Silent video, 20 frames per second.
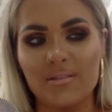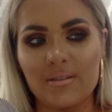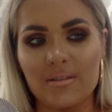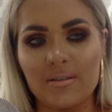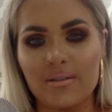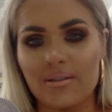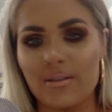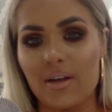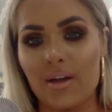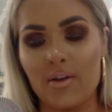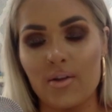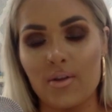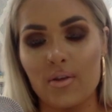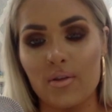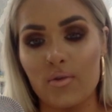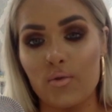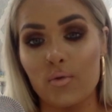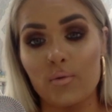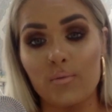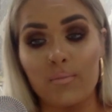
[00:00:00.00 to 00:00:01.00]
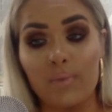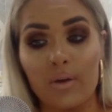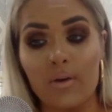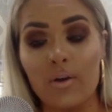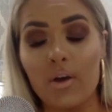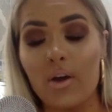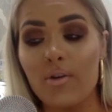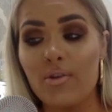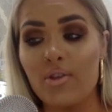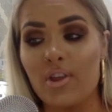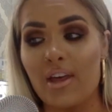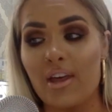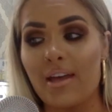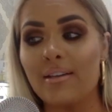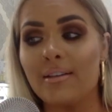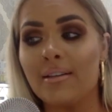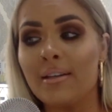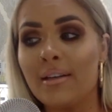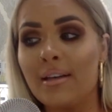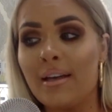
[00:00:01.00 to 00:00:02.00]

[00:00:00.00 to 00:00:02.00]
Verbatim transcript: start Jordan Bone Coaching